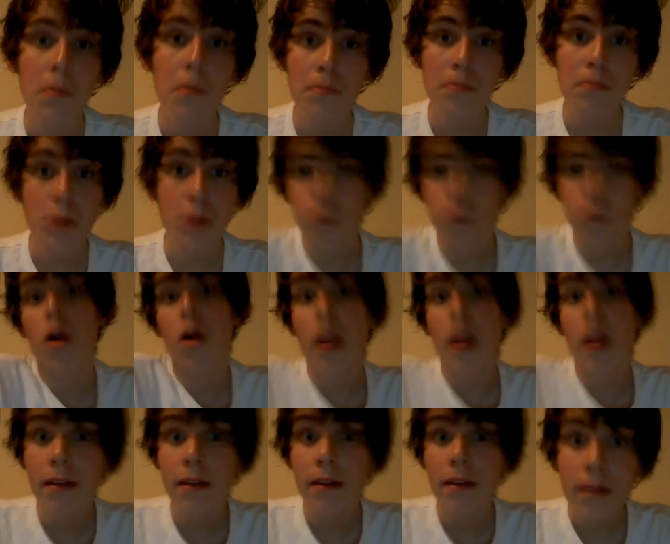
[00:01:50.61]
crying.
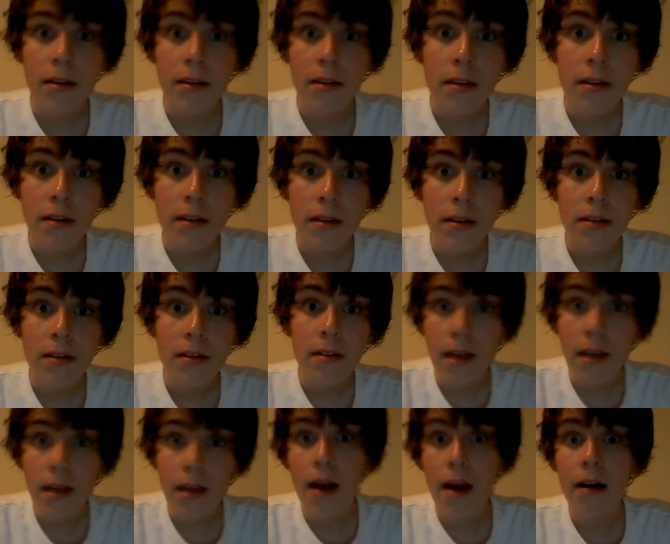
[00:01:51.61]
Yeah,
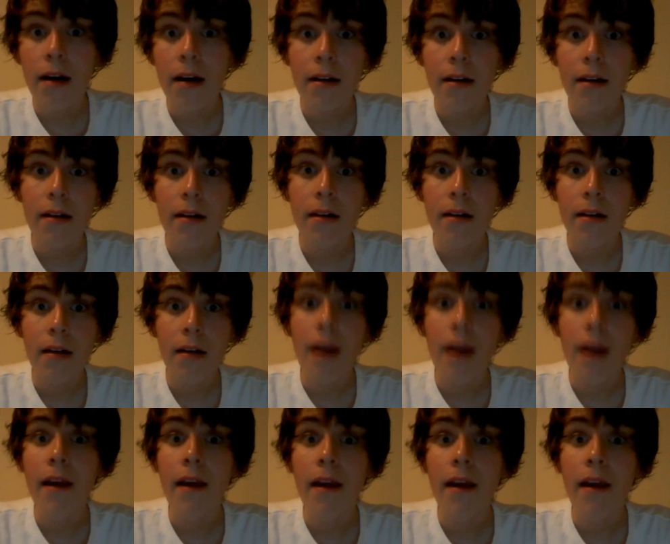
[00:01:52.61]
I know.